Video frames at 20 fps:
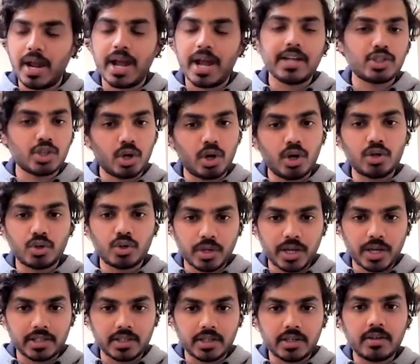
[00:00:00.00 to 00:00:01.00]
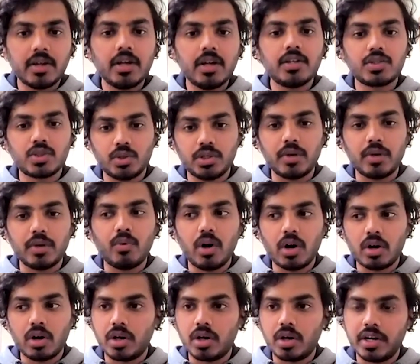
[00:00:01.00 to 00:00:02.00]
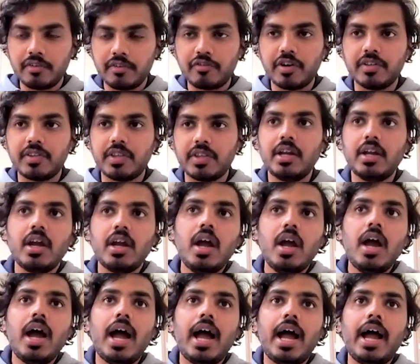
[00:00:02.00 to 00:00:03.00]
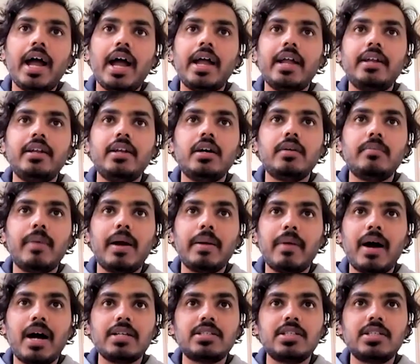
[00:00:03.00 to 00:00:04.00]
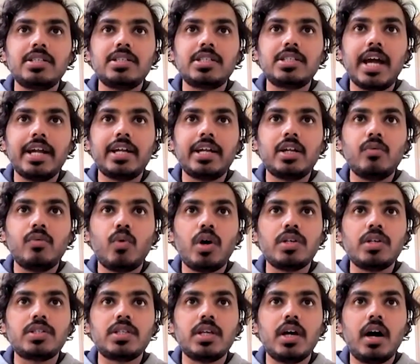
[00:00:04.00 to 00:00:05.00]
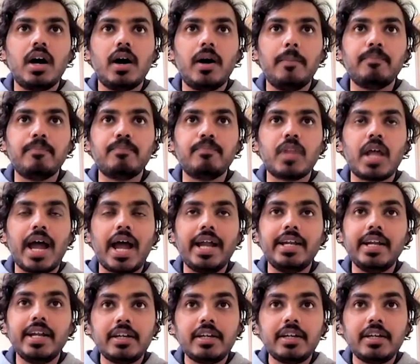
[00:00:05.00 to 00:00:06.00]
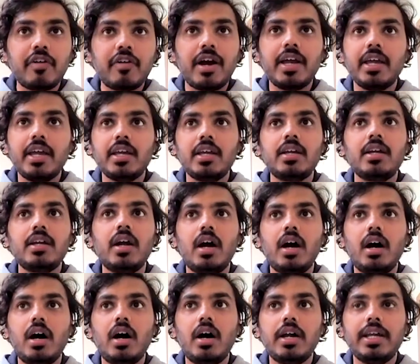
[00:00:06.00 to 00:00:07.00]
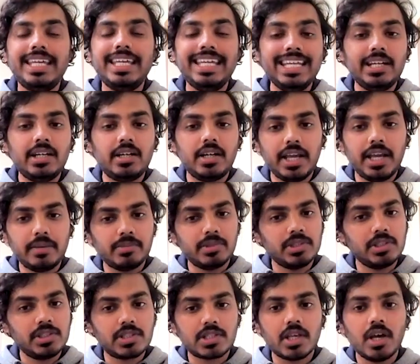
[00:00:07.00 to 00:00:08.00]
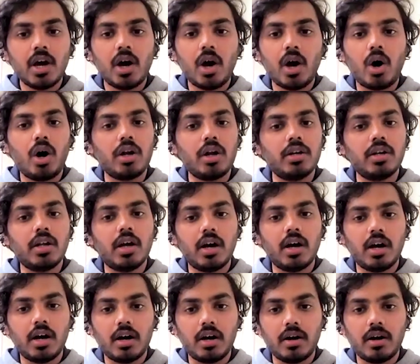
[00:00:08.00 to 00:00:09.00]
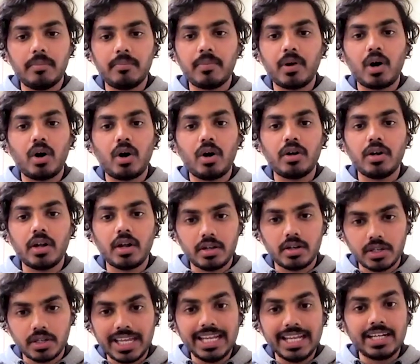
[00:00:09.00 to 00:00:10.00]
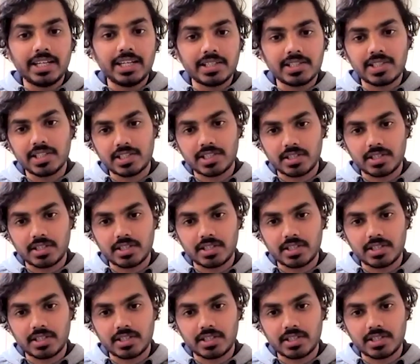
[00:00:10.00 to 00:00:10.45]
branch altogether, so they work on a different thing. And my master's title was identifying heat labels on heating